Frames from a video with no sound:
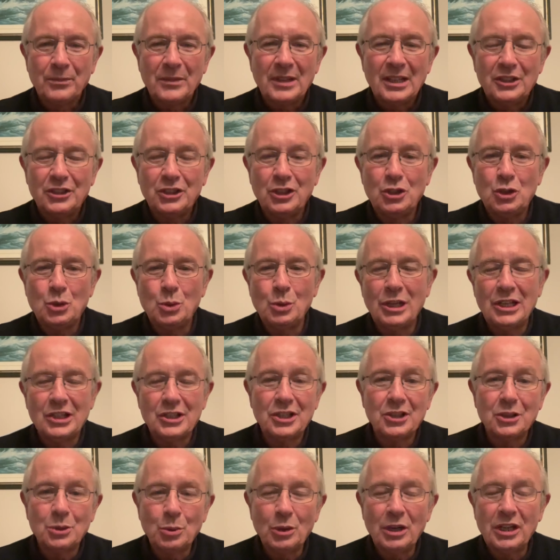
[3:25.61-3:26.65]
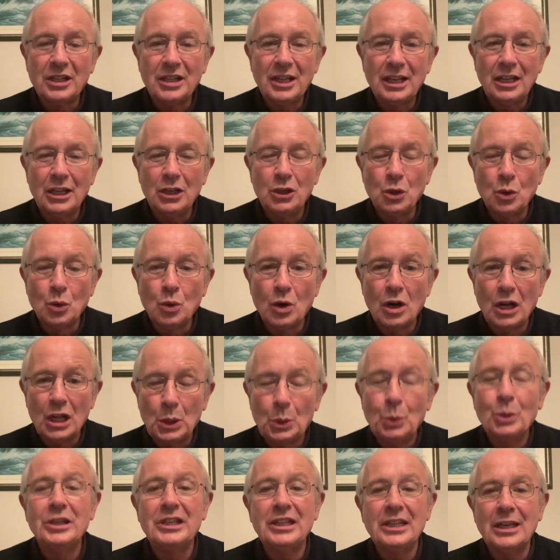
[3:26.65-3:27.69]
situations where they know
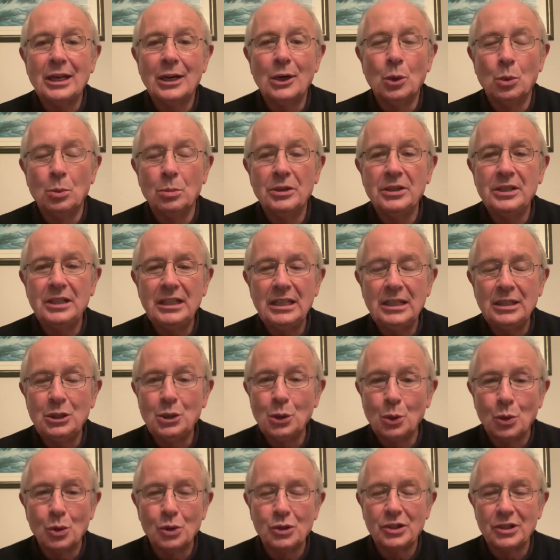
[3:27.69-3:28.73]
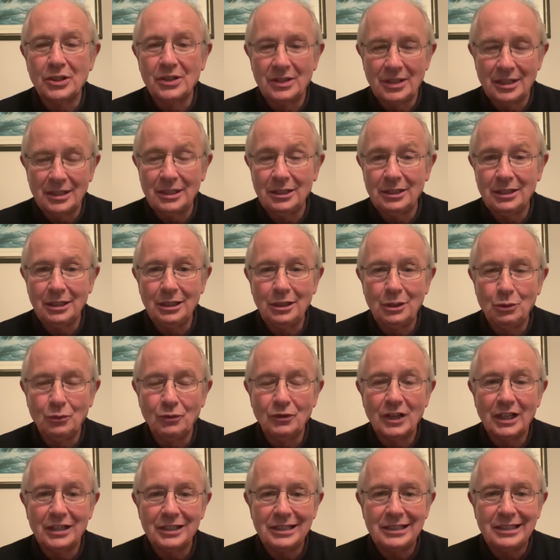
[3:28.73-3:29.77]
already how many doses, and I think you've
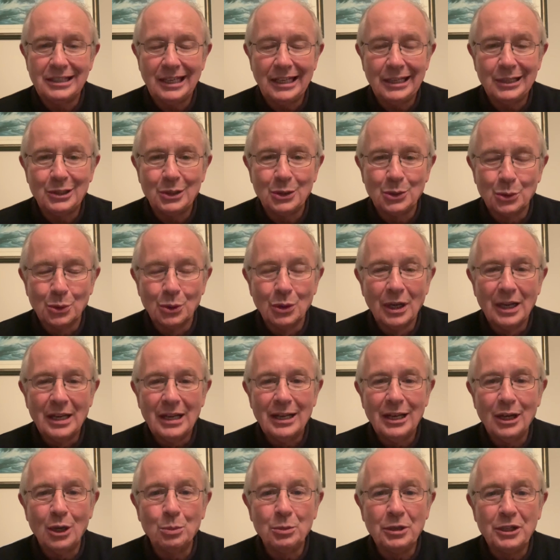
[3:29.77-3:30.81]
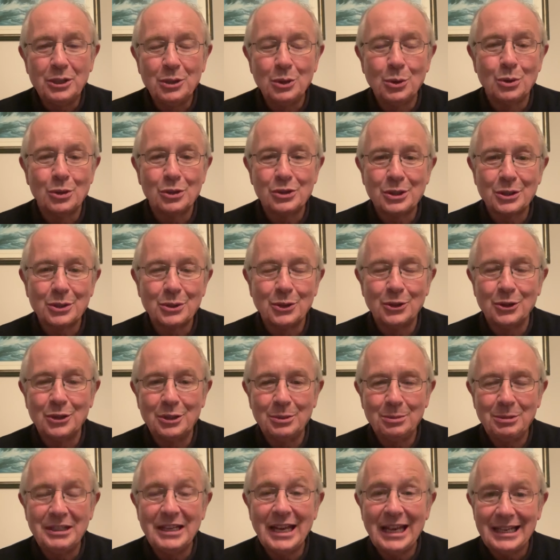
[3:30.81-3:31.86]
got to take two, how many doses are going to
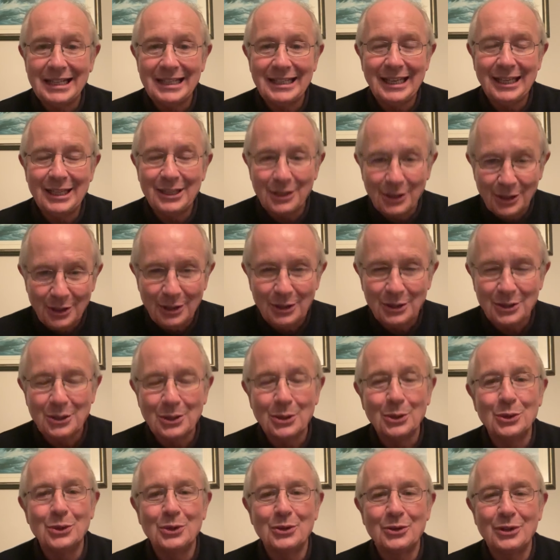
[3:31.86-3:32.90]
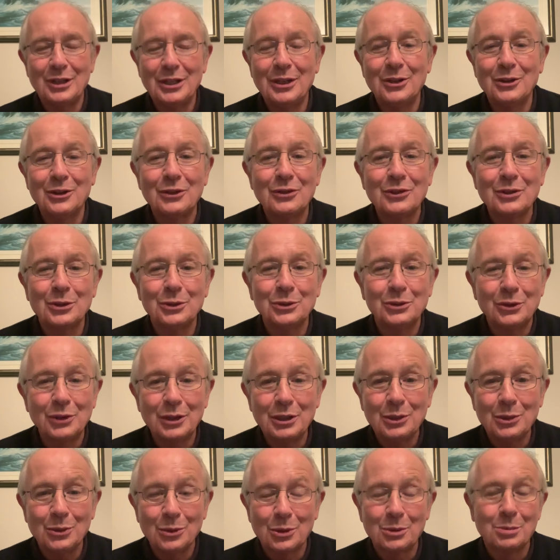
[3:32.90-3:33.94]
be allocated to this country and other country
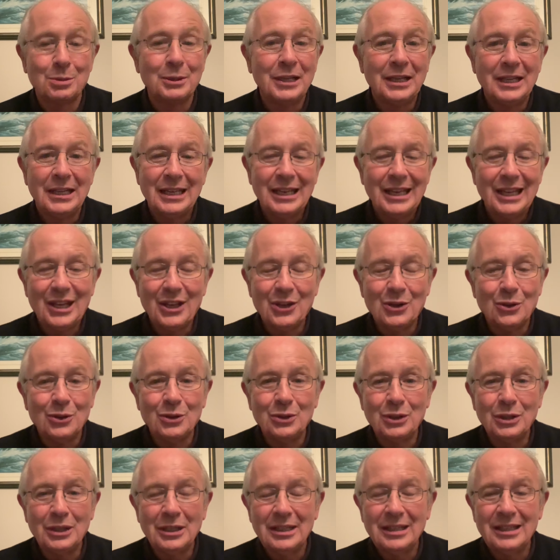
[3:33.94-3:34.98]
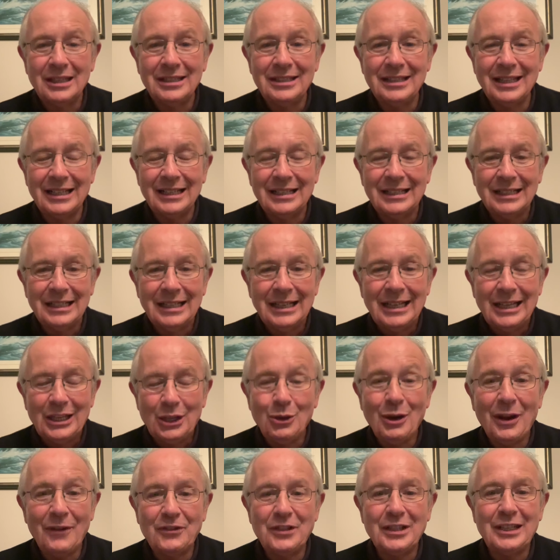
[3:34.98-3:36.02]
in Europe,
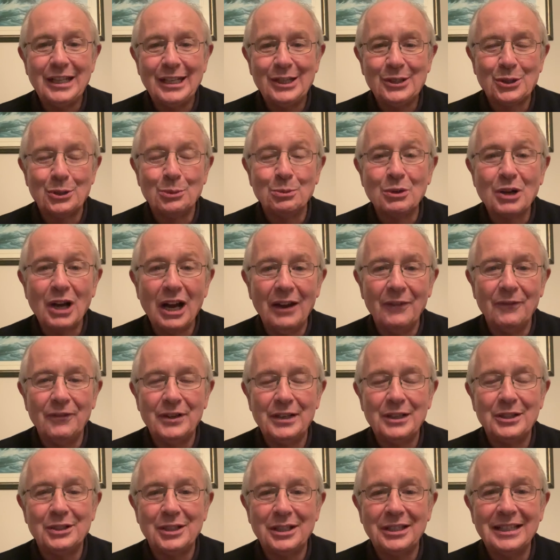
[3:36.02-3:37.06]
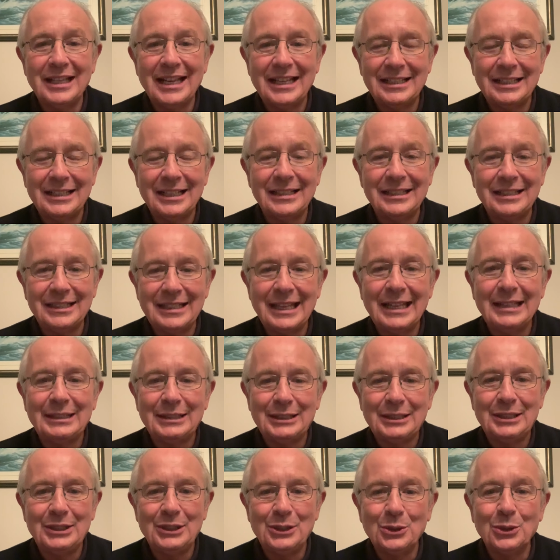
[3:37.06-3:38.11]
you have to take some confidence in that
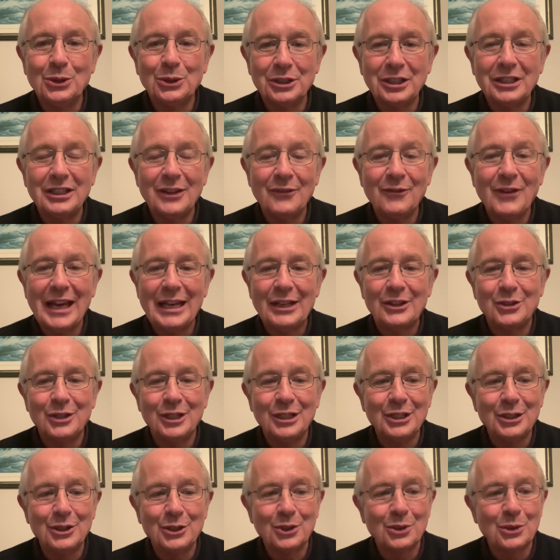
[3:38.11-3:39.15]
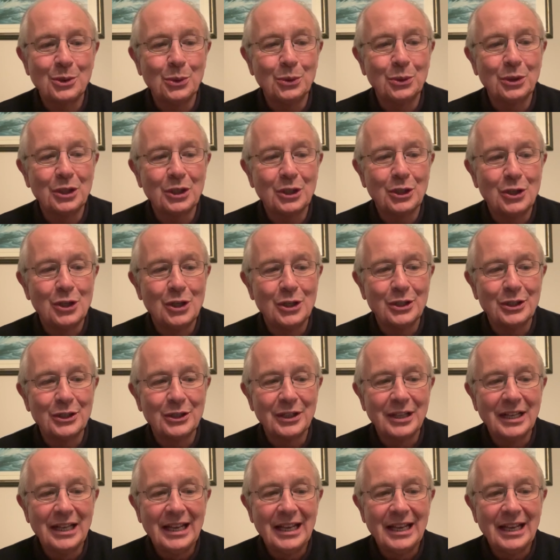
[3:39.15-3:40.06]
the vaccine is around the corner.